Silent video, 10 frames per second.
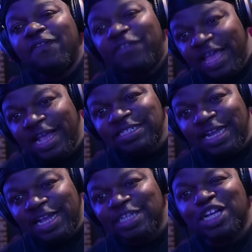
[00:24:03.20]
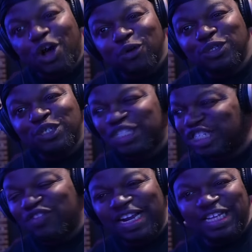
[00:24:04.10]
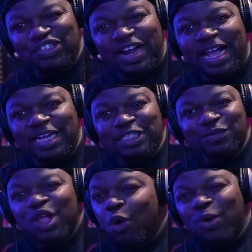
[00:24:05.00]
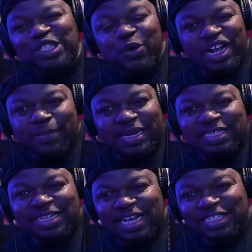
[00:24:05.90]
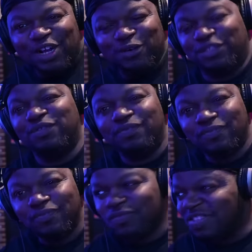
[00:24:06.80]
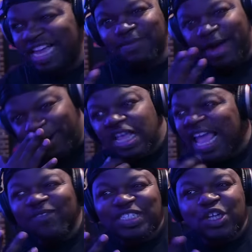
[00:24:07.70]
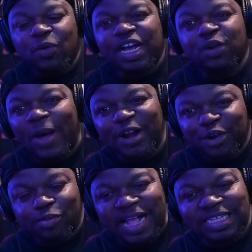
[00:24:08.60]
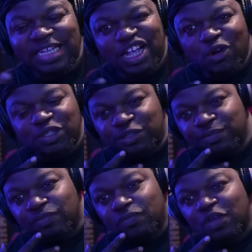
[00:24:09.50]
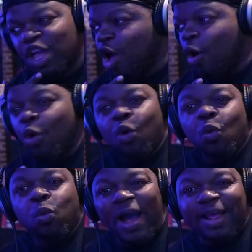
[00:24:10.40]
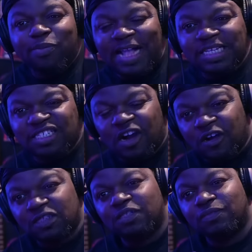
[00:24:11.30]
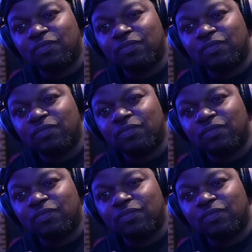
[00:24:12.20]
These niggas' cultures is really trash. What's so good about these niggas' culture? Think about it. If it's so good, why they don't practice their culture? Why they practice ours?